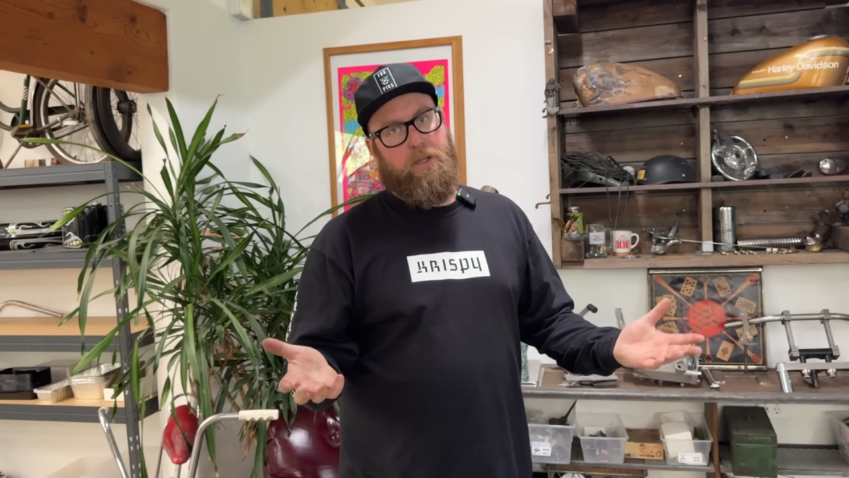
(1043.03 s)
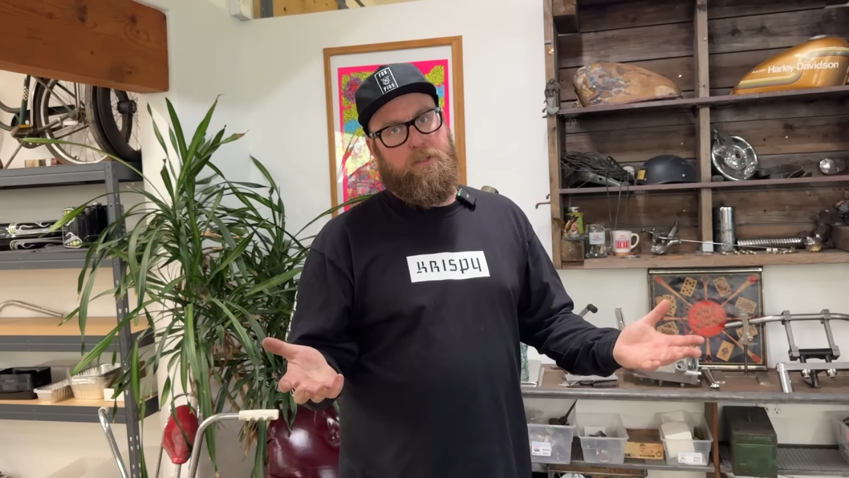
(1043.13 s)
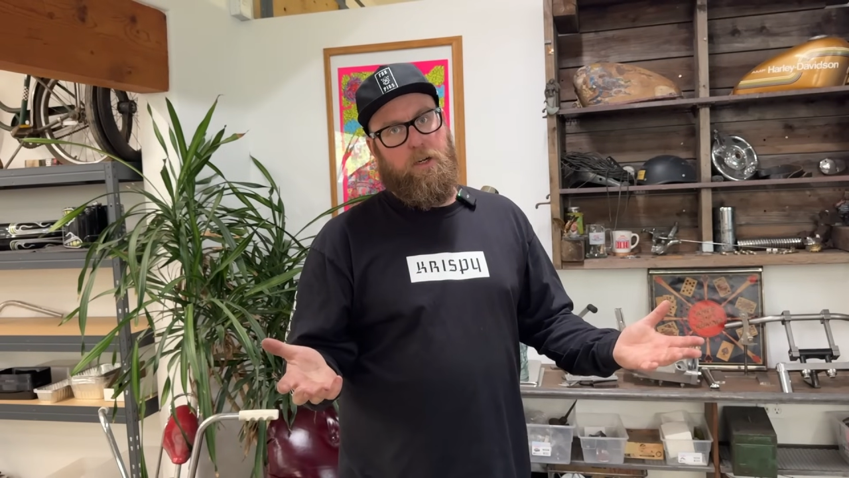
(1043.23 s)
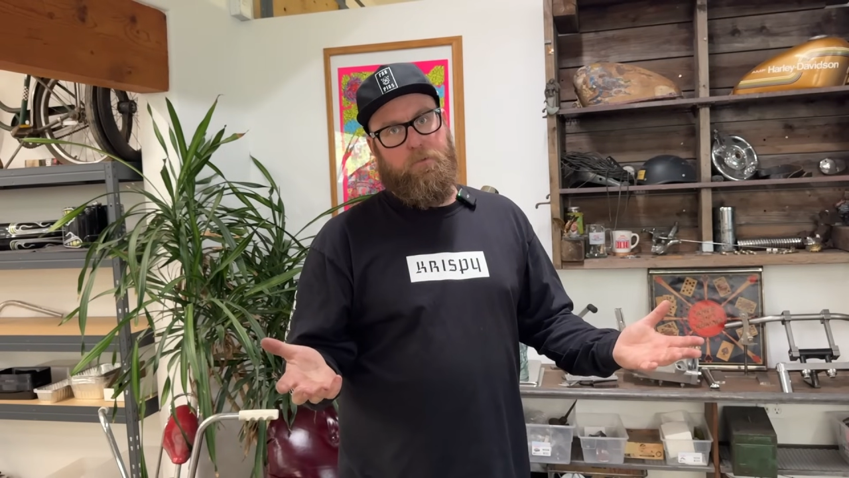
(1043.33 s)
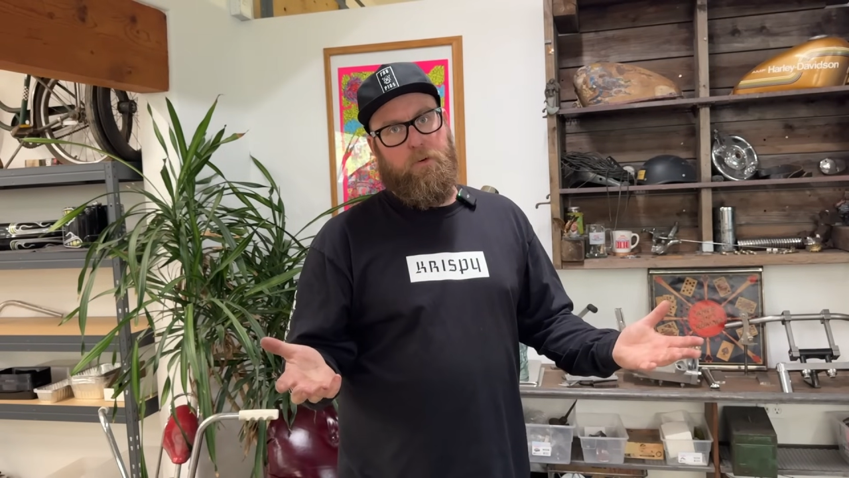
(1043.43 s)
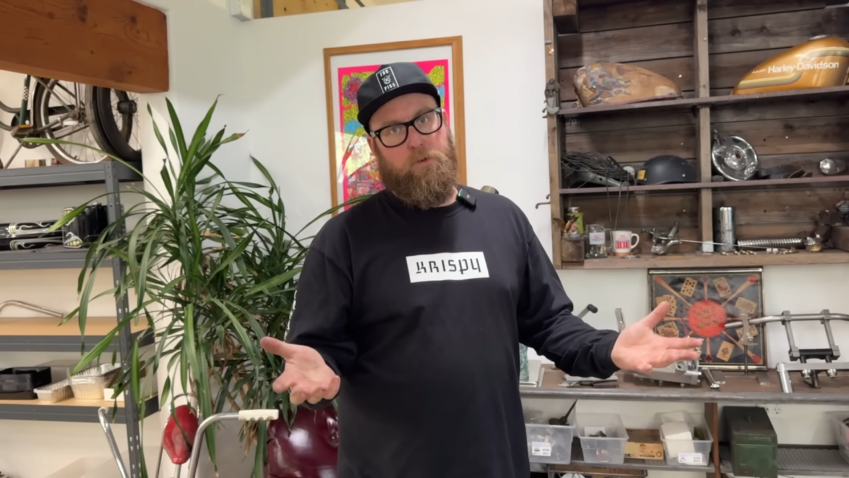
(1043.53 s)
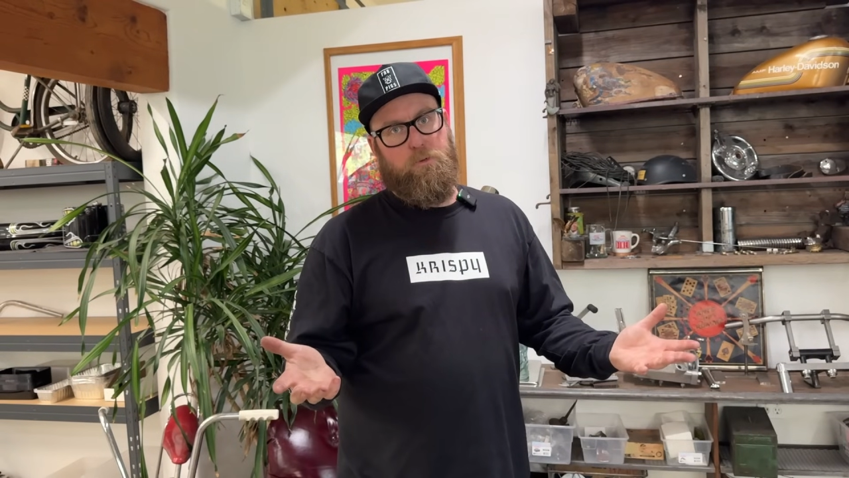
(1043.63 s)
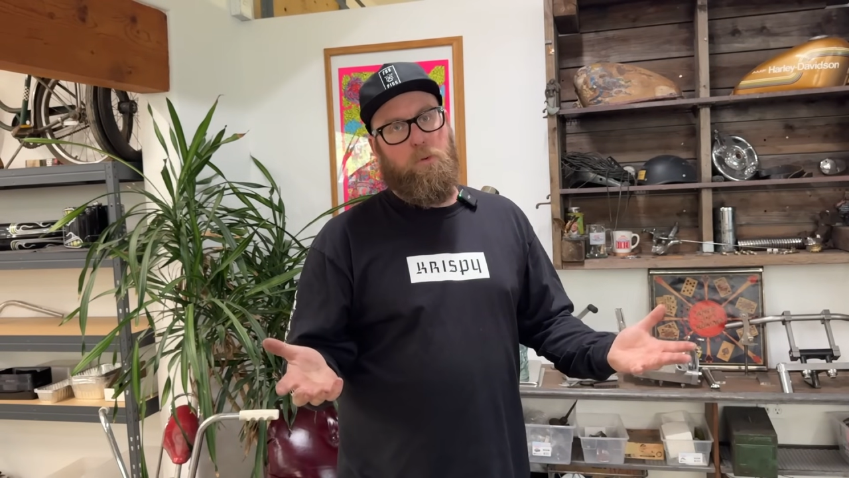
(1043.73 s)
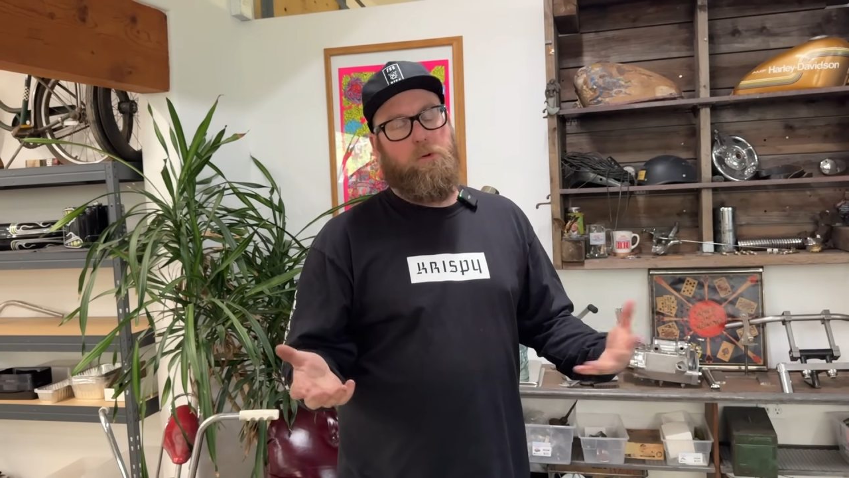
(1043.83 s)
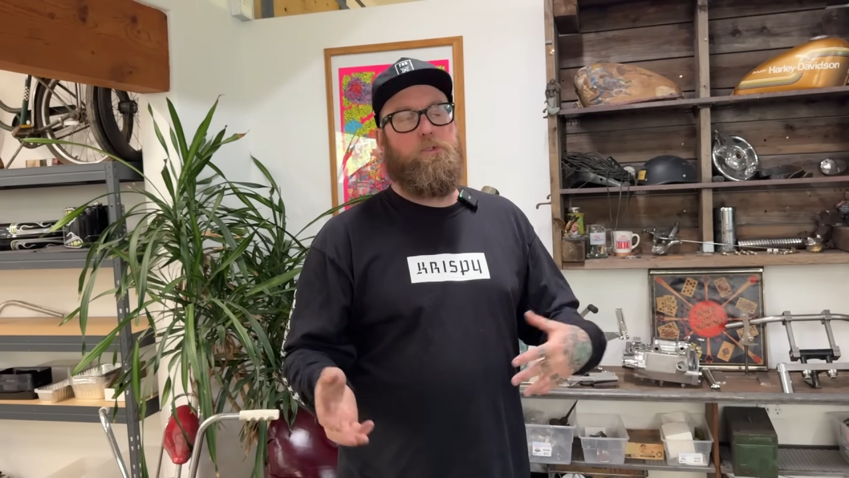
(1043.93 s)
stuff for Evo
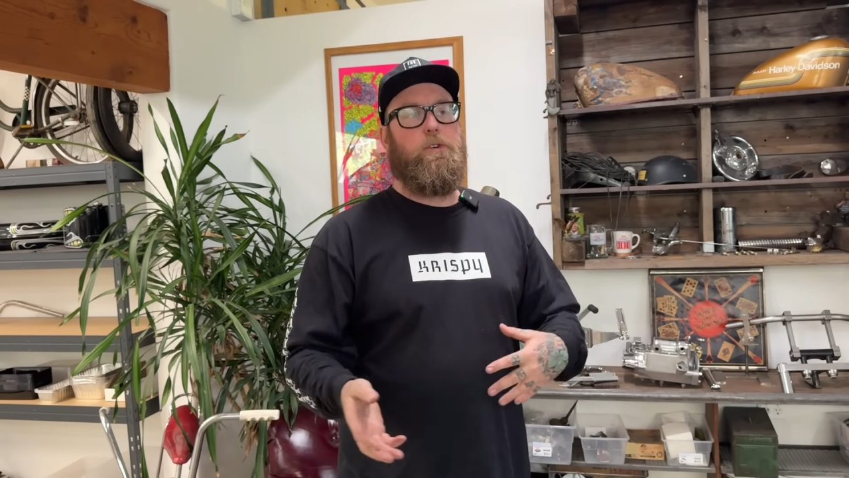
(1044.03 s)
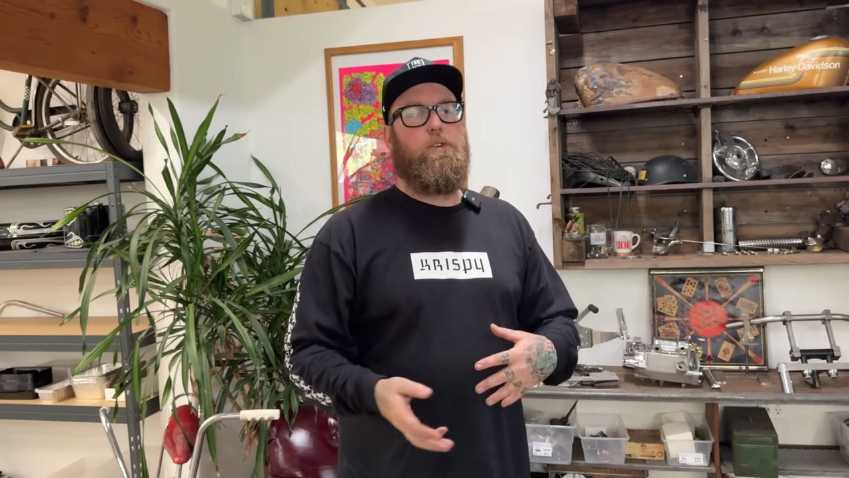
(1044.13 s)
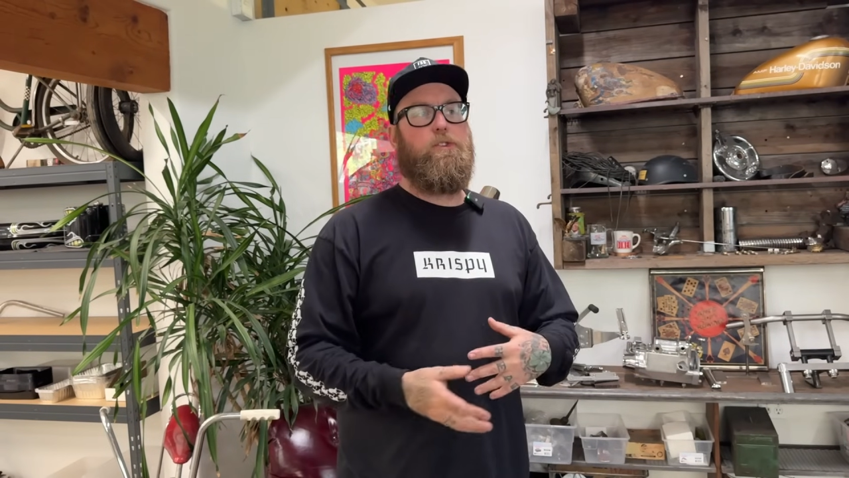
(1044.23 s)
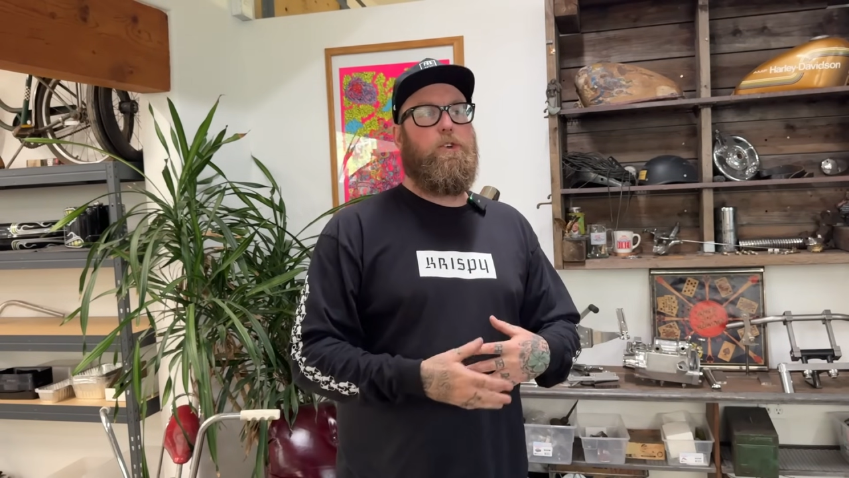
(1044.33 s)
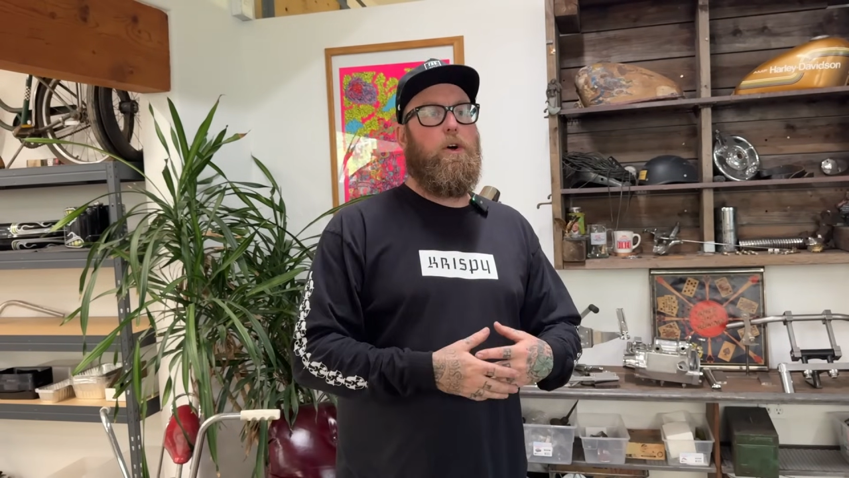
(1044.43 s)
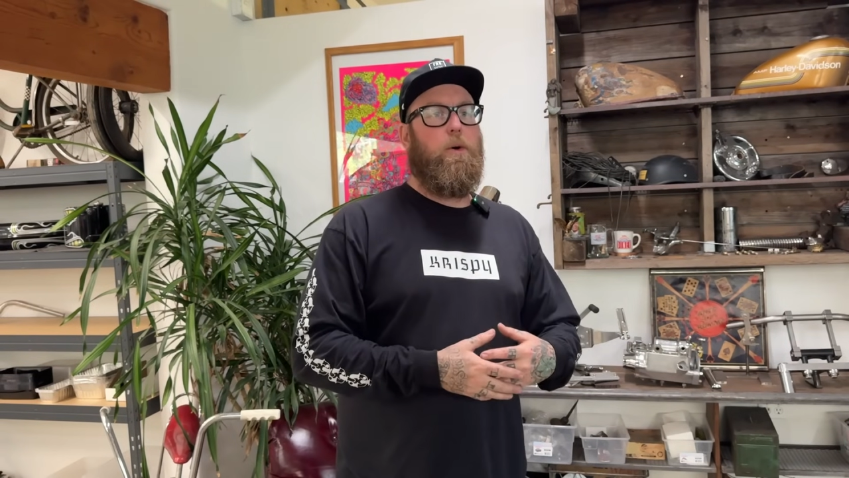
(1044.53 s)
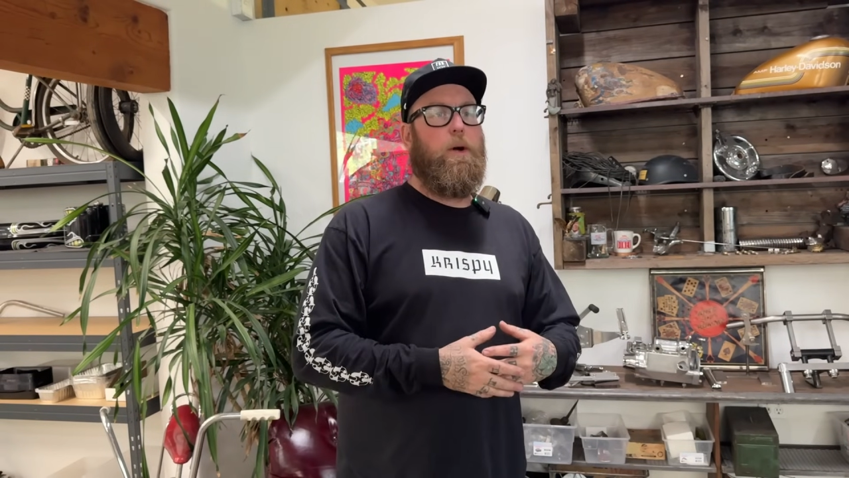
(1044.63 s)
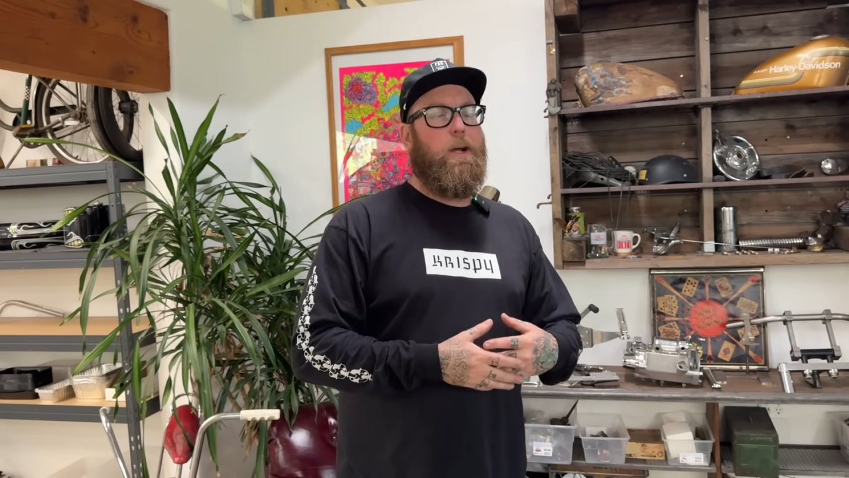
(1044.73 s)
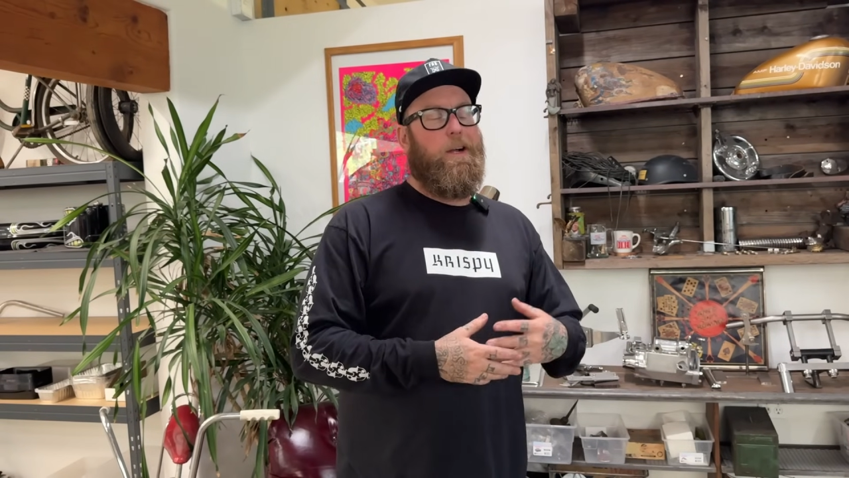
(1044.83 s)
Sportsters, so